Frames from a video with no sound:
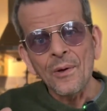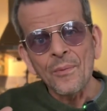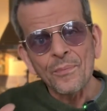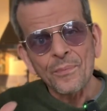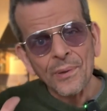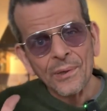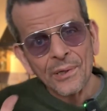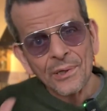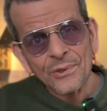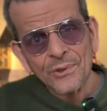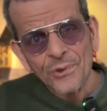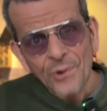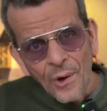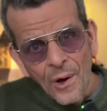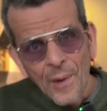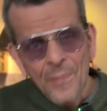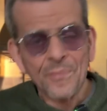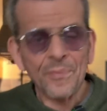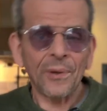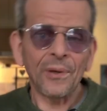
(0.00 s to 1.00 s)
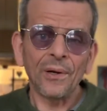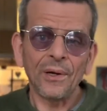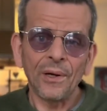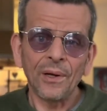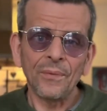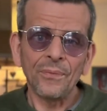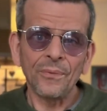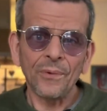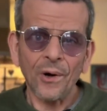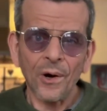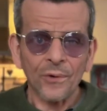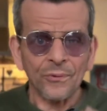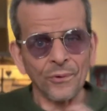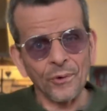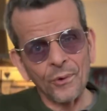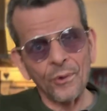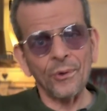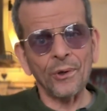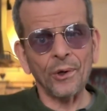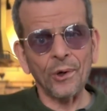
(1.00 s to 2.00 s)
But on top of
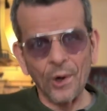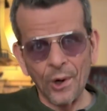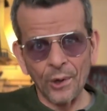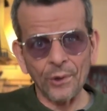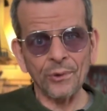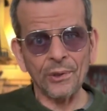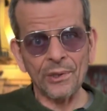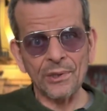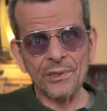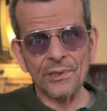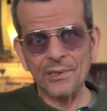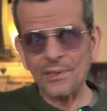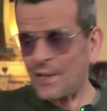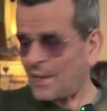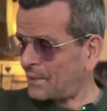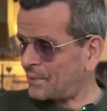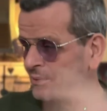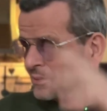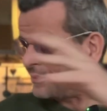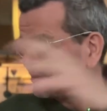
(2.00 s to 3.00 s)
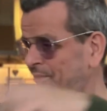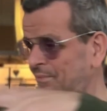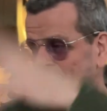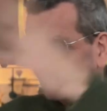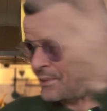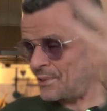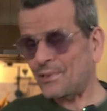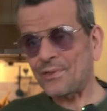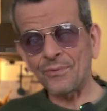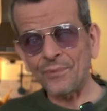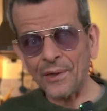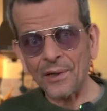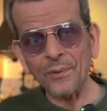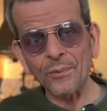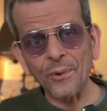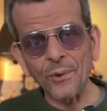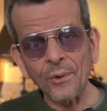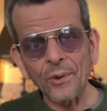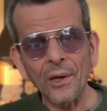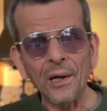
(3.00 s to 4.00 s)
all the colorants that is
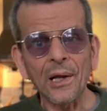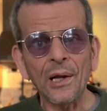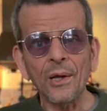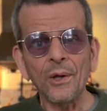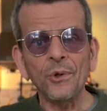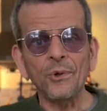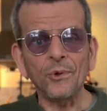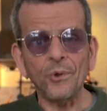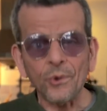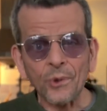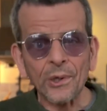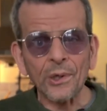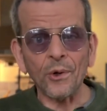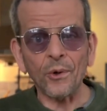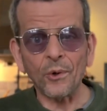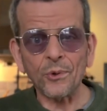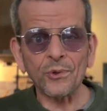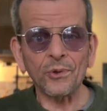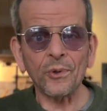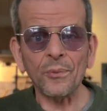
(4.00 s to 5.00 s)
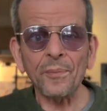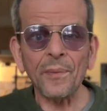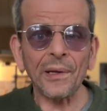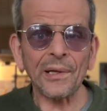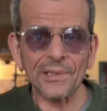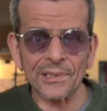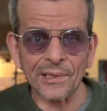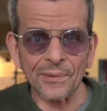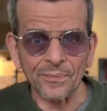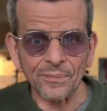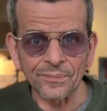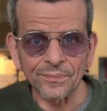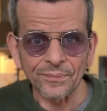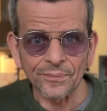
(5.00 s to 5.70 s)
available, you can also mix them.